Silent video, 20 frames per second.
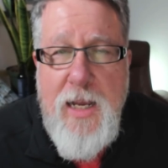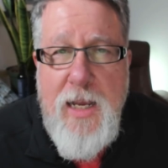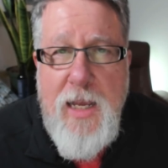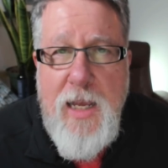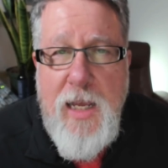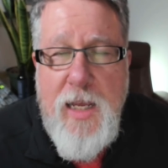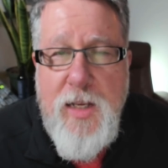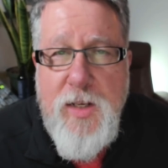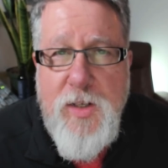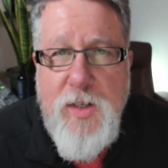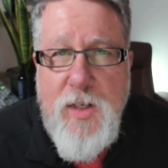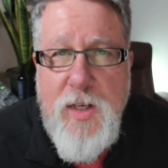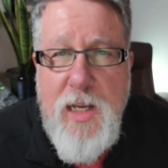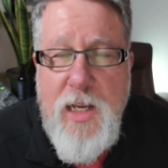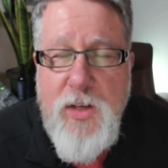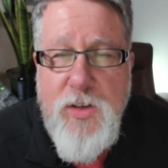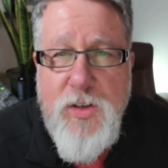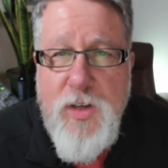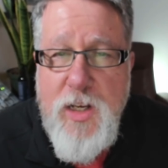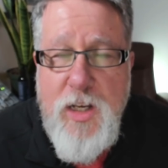
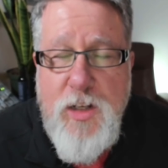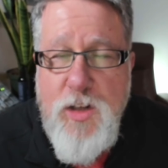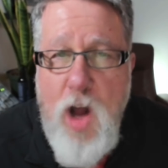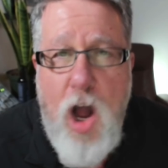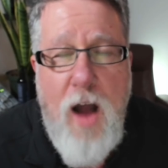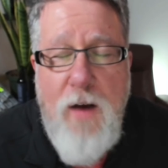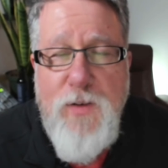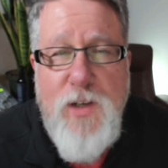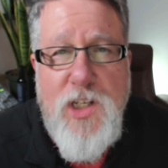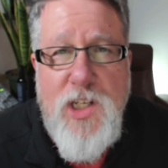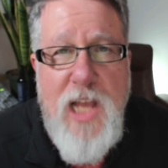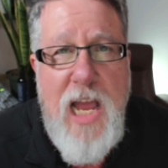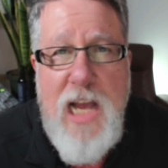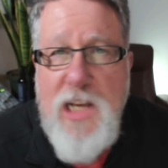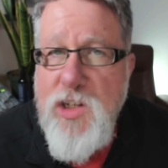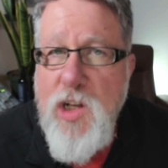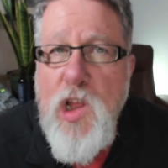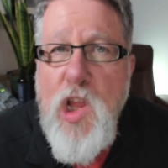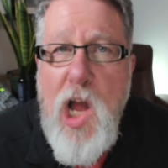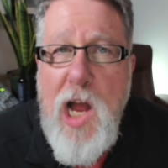He obviously
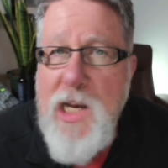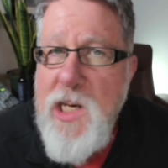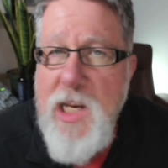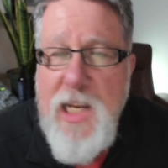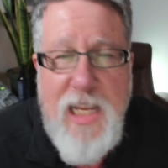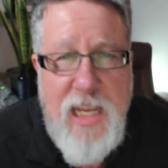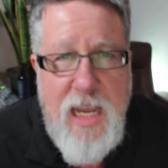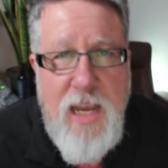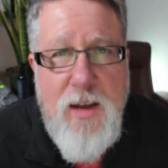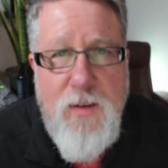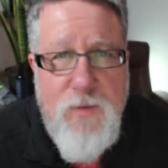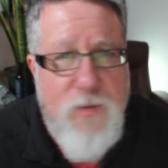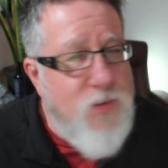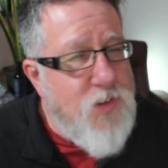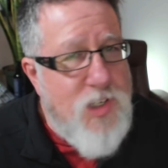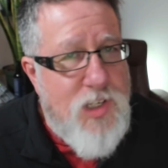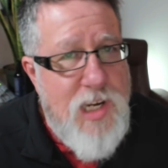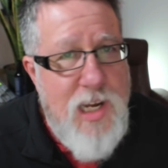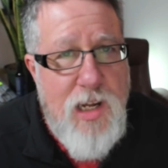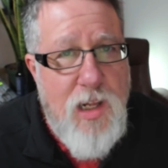has a lot to give
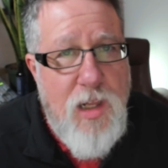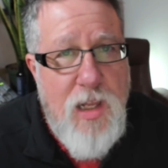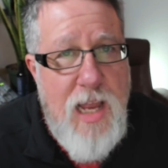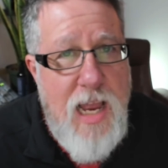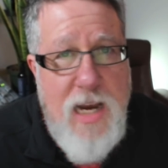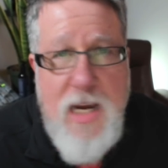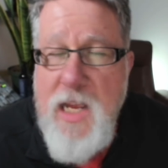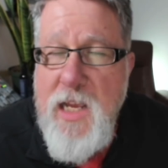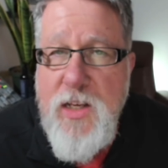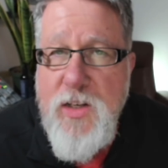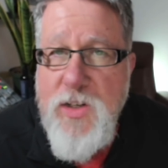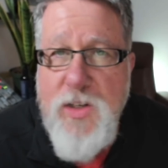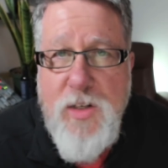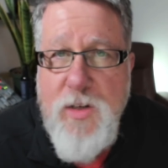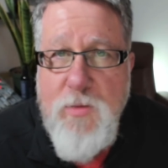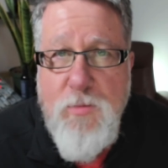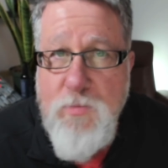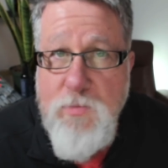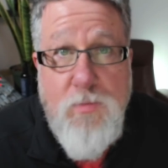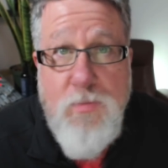still, and he's